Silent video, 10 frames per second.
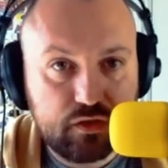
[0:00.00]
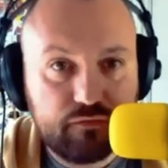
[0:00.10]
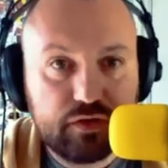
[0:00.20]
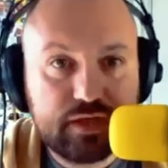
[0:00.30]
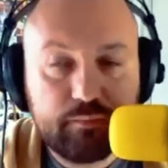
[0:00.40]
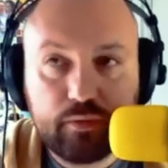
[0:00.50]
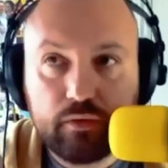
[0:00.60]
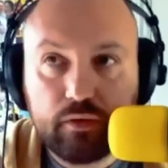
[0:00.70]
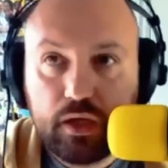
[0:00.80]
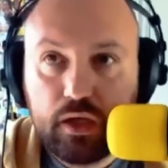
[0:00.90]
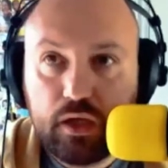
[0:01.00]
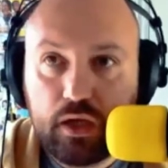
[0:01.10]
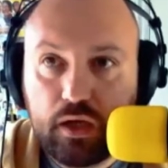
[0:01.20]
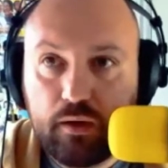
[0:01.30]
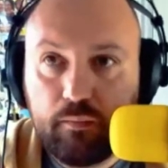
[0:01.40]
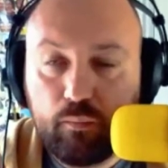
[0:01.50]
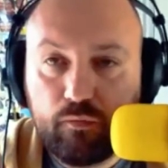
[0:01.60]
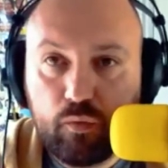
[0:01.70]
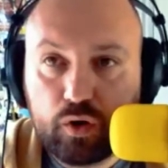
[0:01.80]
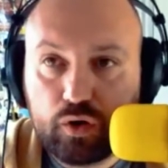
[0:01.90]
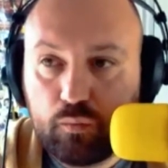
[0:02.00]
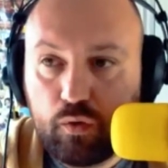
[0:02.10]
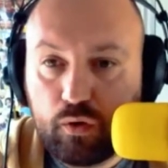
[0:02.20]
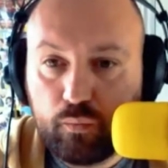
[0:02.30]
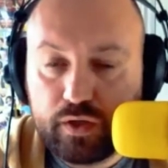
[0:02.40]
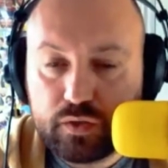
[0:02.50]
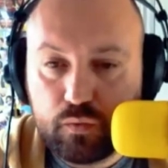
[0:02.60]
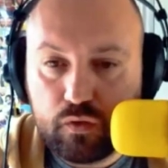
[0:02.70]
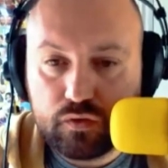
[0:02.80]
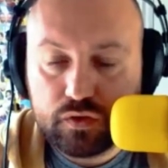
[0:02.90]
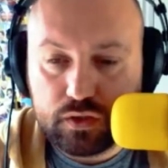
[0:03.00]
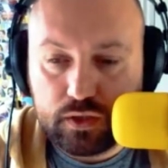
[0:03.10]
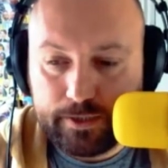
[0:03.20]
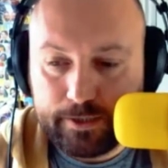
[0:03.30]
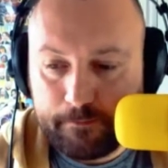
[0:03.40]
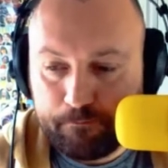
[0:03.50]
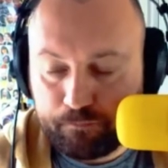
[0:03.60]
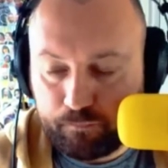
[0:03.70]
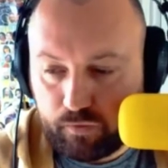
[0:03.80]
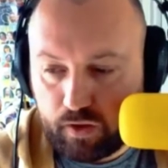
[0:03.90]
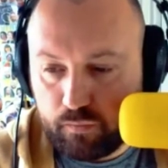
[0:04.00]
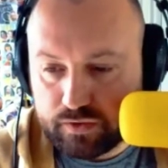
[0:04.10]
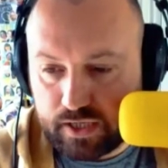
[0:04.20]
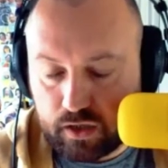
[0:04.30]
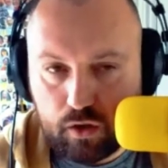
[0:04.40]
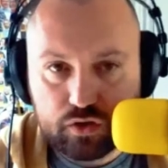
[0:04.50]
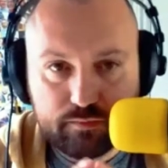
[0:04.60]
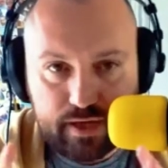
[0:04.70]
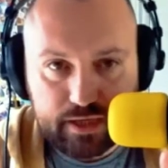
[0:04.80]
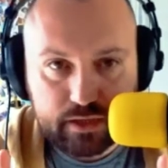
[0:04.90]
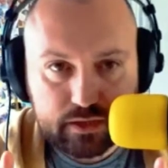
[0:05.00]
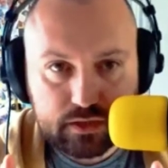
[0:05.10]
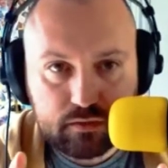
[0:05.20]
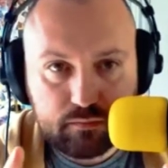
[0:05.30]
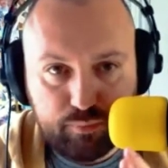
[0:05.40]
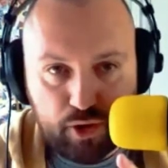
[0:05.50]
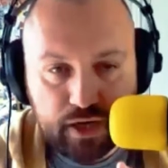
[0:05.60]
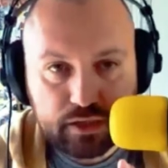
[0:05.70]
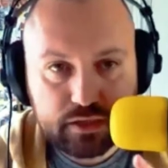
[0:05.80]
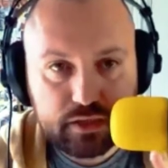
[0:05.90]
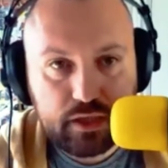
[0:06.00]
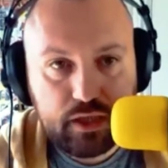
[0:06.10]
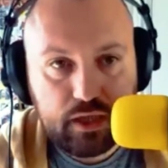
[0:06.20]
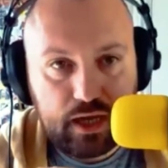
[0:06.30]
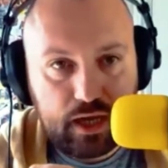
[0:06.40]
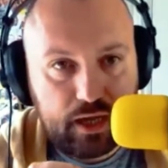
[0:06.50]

So, for example, we worked on one which was it was like a cosmetics brand, and